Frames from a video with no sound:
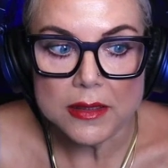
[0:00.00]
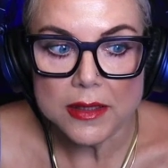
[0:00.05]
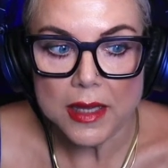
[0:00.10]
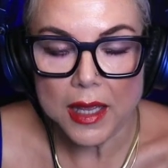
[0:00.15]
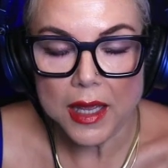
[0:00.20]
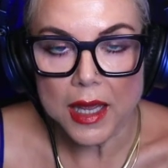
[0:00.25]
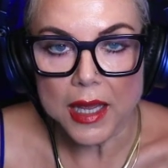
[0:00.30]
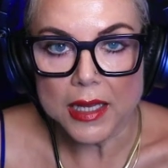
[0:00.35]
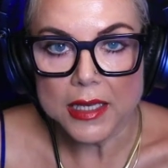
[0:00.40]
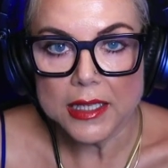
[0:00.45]

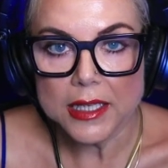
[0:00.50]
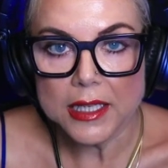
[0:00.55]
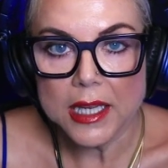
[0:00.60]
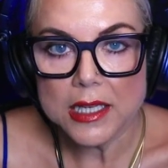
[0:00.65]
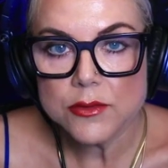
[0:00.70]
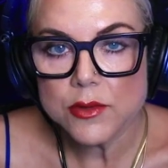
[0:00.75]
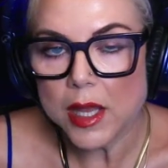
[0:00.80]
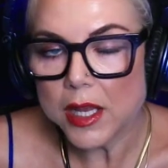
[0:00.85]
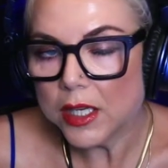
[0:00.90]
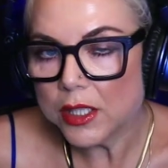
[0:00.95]
Yeah, and
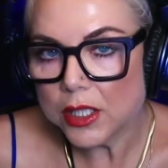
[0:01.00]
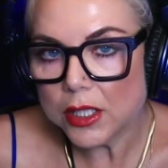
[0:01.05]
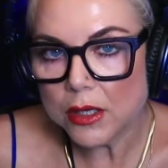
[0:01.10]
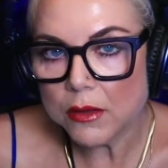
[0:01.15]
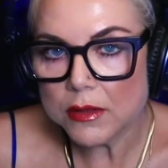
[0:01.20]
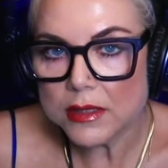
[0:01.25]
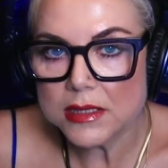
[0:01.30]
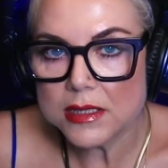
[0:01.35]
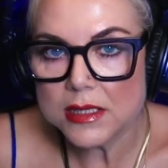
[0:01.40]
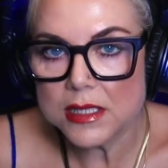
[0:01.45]
engagement. And you know
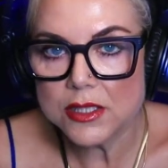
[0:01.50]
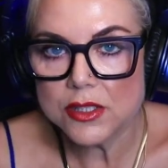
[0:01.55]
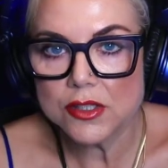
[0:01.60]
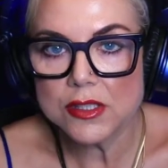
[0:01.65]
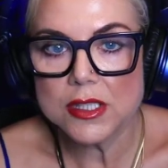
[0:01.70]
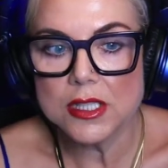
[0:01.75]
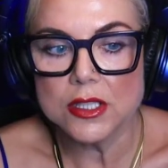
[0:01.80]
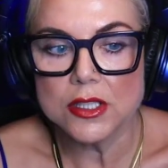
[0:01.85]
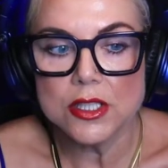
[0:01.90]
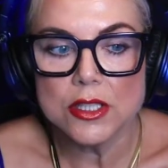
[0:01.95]
what's
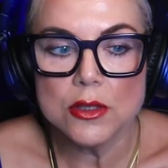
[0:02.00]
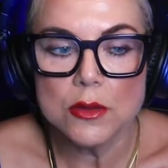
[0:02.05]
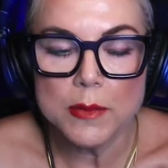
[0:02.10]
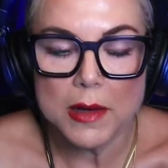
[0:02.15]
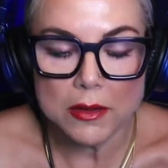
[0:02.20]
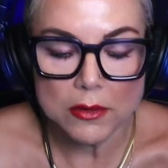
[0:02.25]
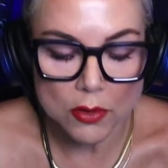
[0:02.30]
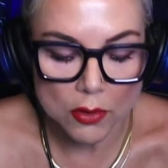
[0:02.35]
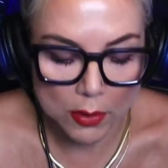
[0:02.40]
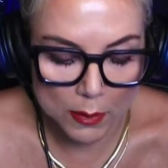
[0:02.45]
interesting too
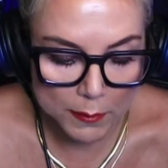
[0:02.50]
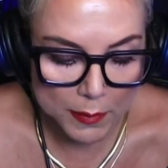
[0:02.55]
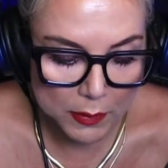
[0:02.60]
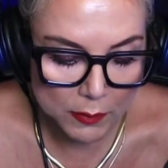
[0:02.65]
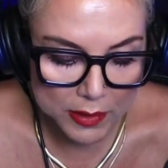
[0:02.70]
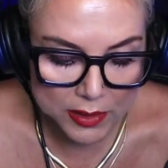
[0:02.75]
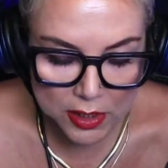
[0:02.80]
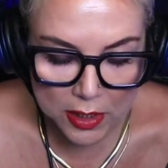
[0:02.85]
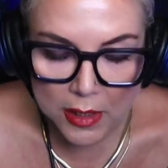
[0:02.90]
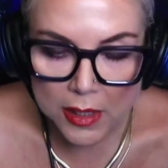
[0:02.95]
about corporate,
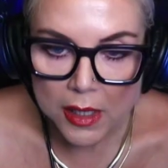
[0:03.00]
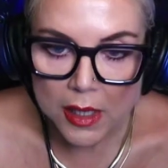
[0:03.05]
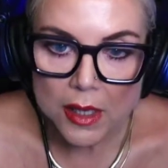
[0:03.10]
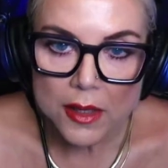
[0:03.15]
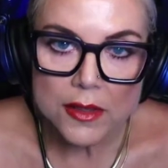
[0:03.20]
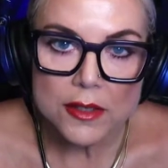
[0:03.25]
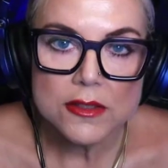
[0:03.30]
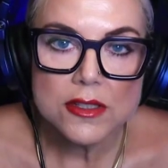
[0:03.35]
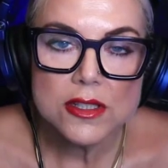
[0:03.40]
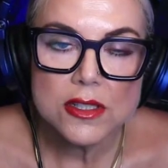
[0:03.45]
which
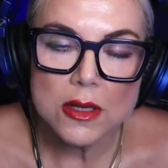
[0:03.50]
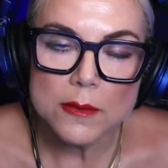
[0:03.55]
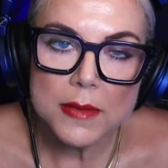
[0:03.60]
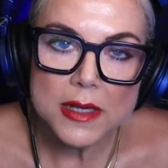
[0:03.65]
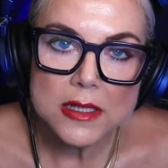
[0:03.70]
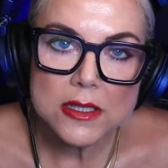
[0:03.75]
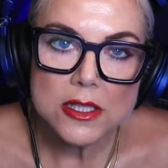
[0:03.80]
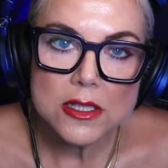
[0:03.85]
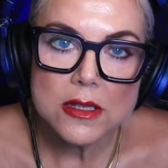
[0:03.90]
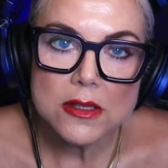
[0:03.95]
there's so
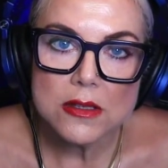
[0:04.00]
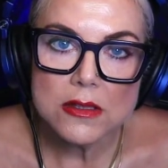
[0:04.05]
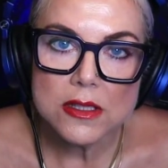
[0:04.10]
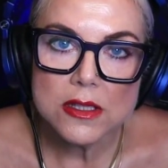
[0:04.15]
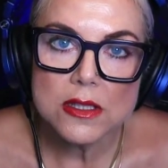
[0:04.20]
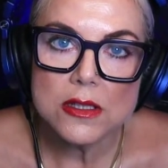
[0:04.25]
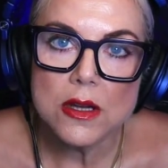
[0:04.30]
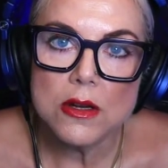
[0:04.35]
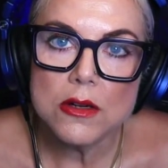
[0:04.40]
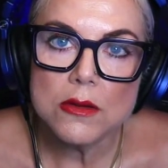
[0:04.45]
much there's
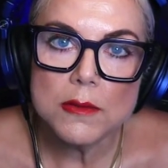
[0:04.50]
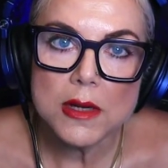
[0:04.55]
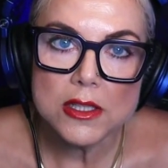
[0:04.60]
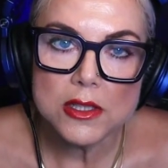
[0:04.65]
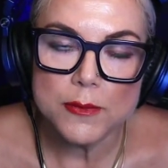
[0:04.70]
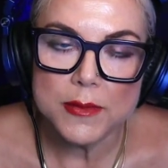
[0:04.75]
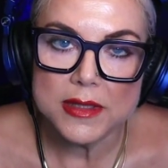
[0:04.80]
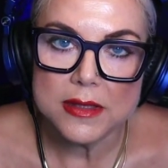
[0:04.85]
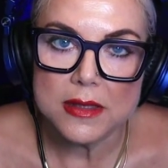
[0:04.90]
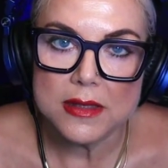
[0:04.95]
so much
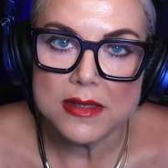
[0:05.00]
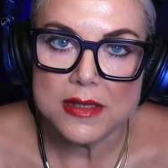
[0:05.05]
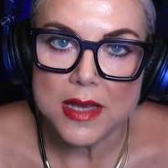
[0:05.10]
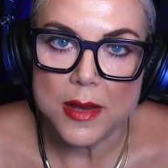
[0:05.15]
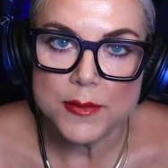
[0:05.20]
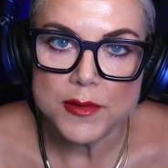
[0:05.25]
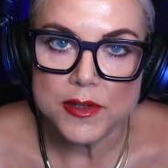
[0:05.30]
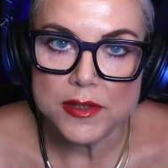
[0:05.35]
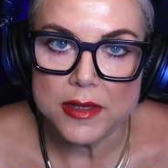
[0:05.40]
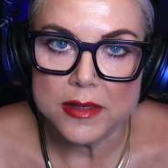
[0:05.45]

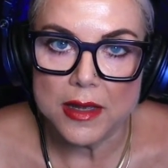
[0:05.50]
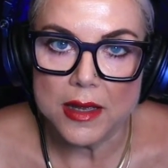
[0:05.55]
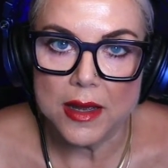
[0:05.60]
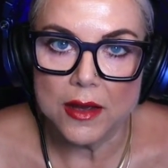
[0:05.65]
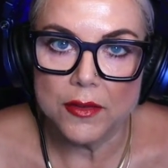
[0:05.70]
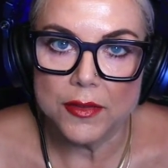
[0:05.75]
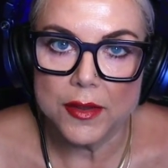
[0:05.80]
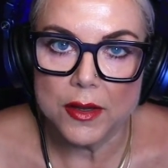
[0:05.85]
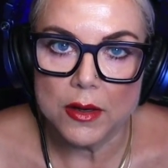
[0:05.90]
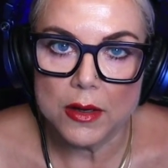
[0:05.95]
misconception
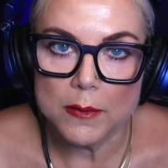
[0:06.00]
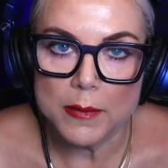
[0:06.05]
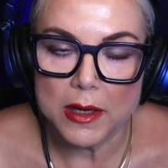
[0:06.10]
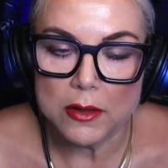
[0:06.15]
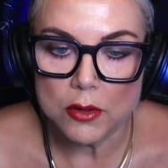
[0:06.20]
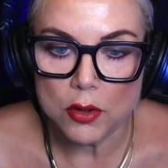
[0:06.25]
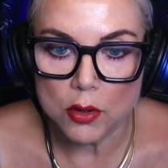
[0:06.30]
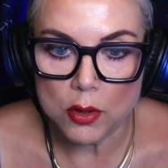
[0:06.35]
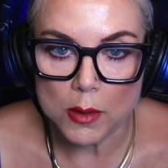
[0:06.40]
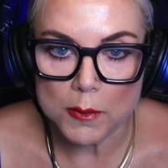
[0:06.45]
out there
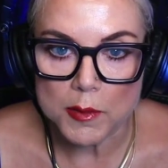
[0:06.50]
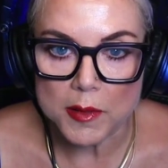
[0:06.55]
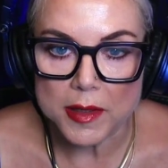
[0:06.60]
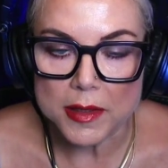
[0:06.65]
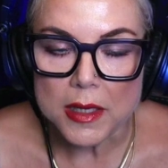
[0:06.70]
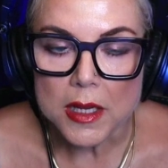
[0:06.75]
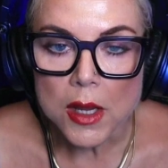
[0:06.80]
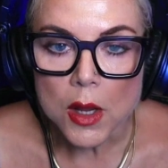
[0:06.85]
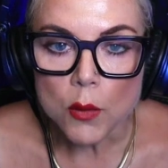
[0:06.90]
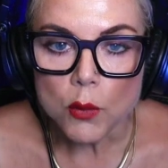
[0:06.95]
about corporate.
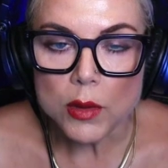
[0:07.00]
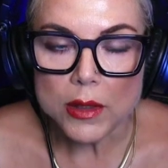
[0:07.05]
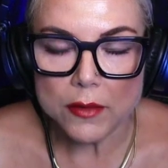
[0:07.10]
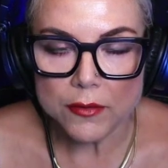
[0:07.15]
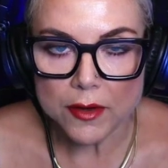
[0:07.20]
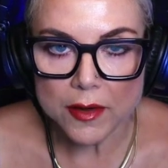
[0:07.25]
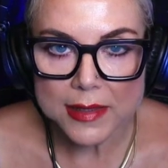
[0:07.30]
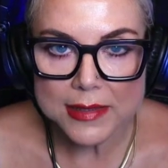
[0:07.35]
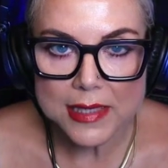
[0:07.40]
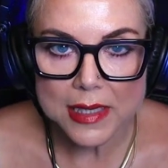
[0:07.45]
Whenever
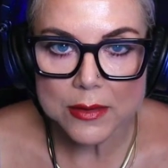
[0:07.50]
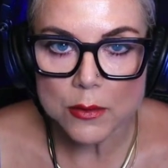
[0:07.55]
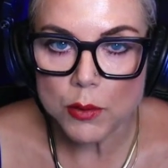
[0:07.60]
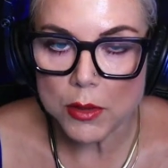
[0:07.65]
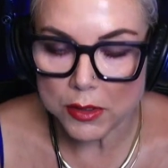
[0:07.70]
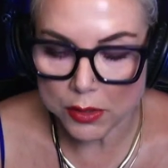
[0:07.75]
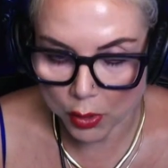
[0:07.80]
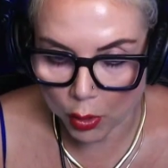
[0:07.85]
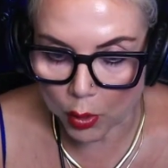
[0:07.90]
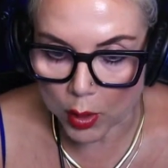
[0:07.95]
I say the
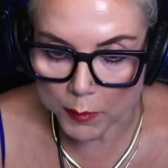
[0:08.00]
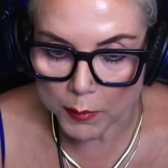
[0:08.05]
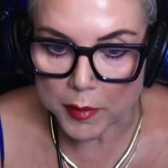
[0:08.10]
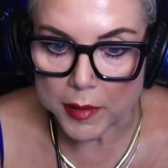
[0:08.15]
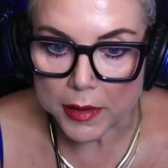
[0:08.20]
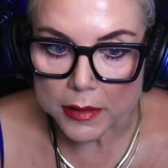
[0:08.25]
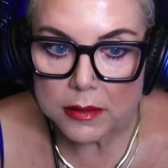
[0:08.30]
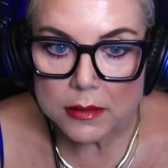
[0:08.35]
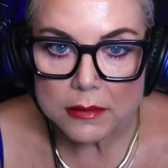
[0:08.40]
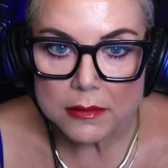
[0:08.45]
word
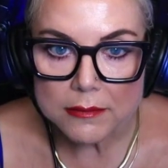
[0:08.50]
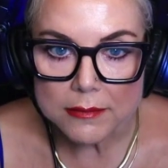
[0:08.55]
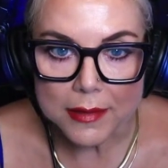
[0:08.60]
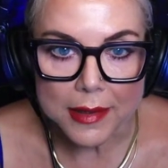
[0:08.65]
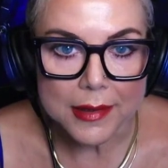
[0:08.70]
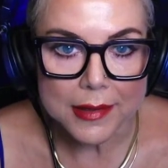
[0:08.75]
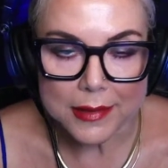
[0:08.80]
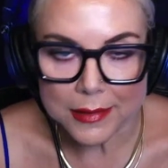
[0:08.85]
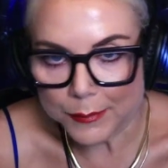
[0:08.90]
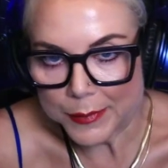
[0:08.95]
corporate,
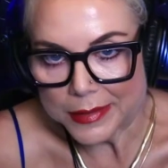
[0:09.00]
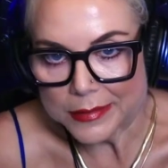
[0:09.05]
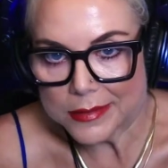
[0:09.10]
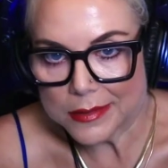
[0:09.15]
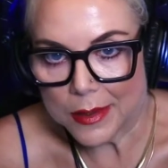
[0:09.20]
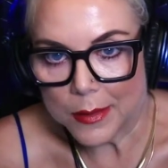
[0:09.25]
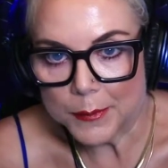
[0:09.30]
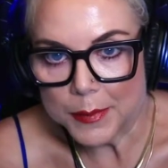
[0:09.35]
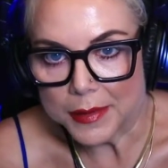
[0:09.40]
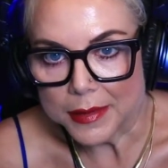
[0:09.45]
right, it means
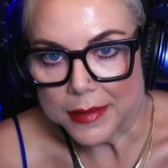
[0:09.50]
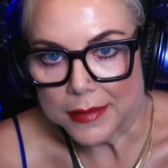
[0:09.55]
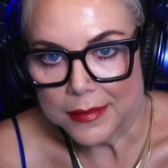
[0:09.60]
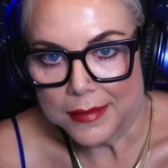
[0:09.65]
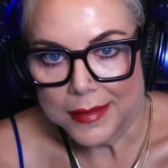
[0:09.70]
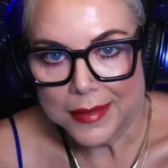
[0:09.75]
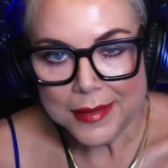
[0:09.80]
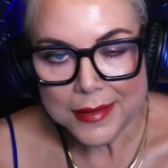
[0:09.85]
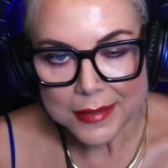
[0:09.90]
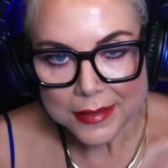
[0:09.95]
company.
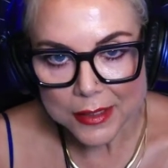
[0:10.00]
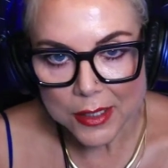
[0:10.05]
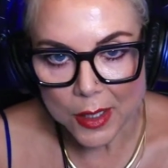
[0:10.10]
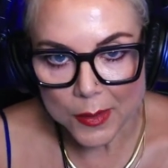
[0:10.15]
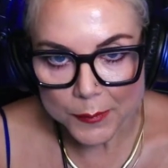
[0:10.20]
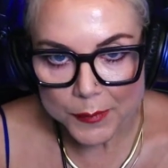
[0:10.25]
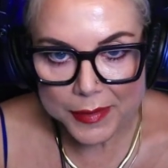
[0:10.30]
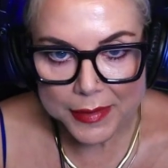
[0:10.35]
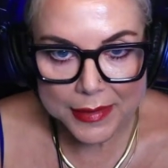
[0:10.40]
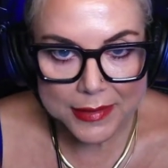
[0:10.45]

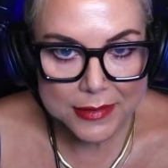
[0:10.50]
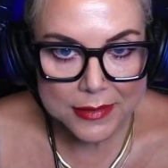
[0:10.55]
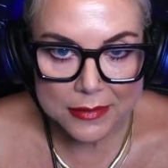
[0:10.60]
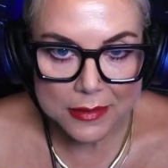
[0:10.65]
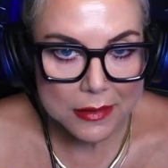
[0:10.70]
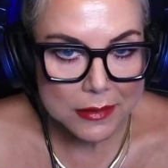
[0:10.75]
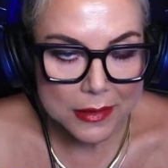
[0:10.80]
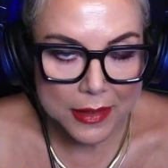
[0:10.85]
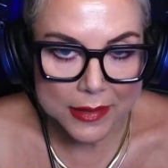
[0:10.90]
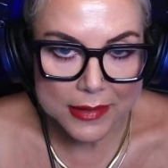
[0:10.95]
Companies
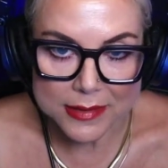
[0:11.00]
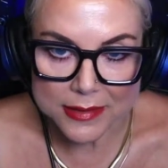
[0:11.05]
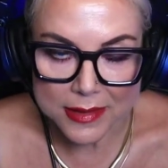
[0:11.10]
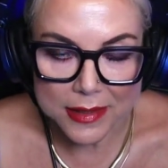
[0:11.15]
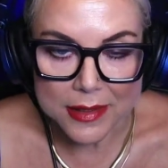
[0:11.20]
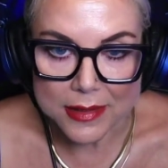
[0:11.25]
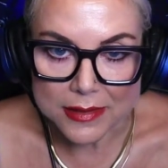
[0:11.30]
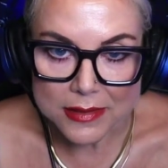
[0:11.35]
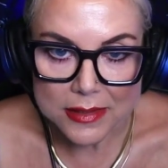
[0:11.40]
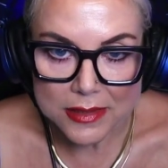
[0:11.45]

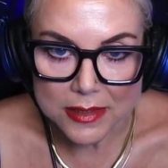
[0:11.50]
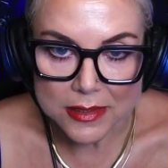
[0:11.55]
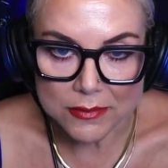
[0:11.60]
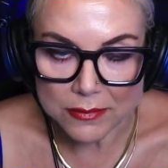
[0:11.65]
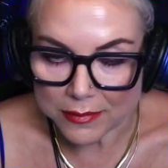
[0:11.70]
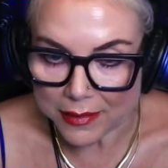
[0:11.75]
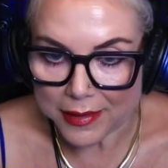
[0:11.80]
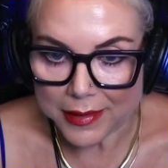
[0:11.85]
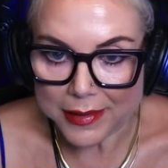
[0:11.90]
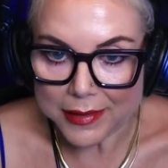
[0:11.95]
exist,
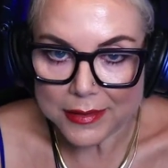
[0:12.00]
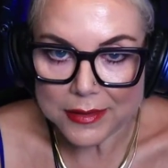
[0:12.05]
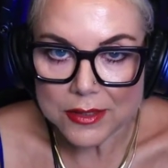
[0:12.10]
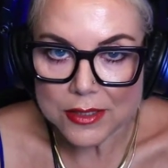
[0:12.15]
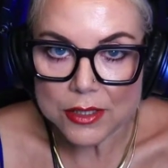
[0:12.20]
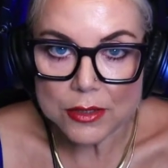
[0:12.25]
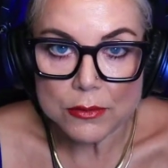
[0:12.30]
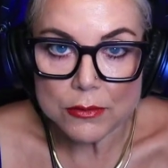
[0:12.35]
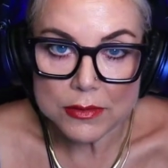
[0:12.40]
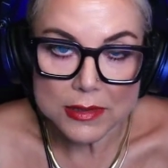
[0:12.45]
right,
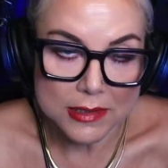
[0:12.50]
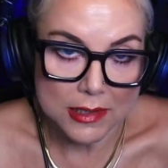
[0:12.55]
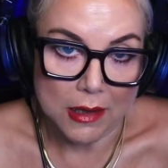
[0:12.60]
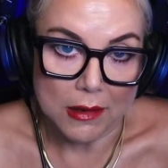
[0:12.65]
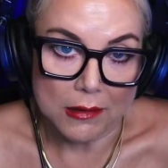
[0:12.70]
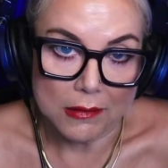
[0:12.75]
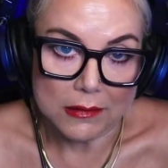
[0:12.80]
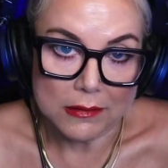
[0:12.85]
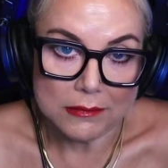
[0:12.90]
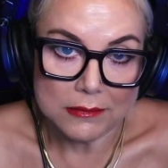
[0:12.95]
to
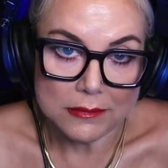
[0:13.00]
sell.